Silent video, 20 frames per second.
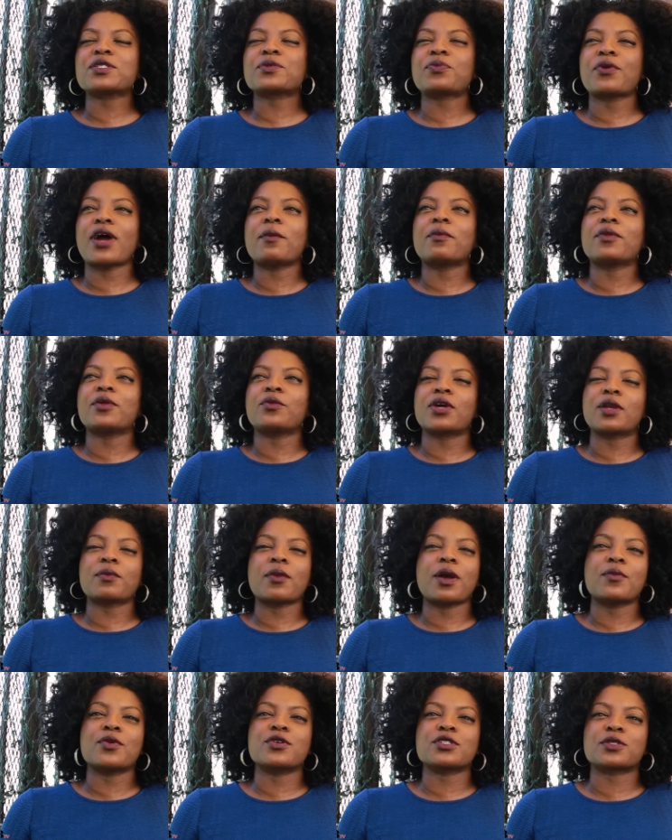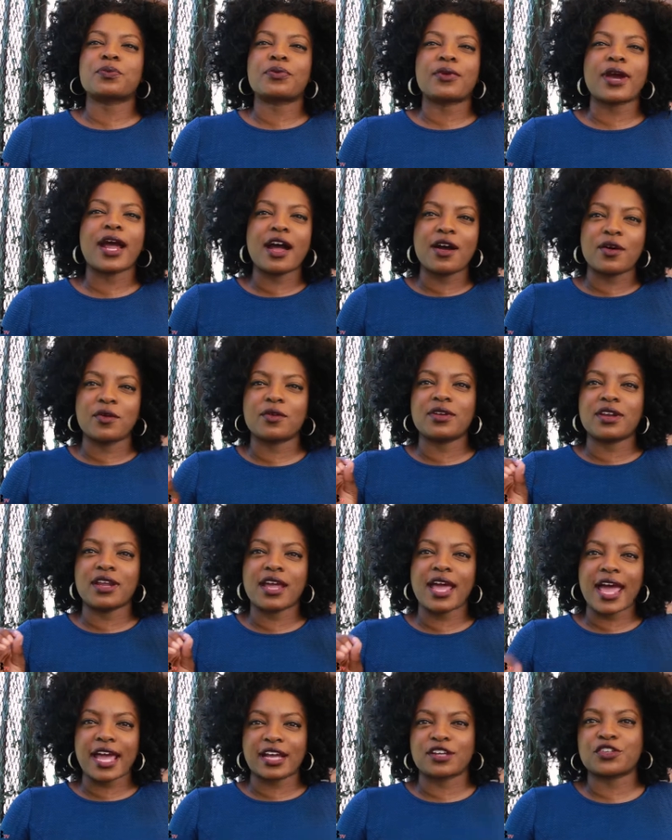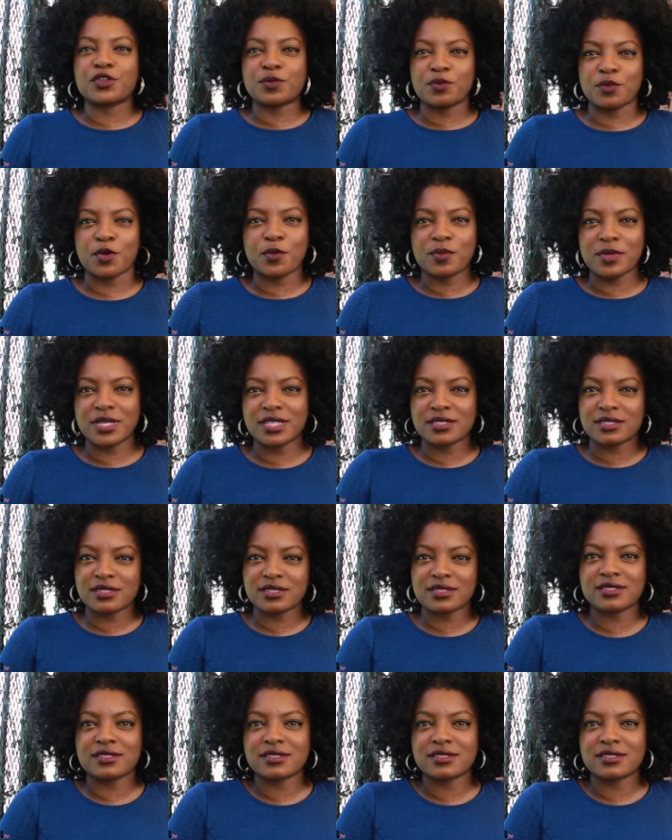probably one of my most proud actor moments.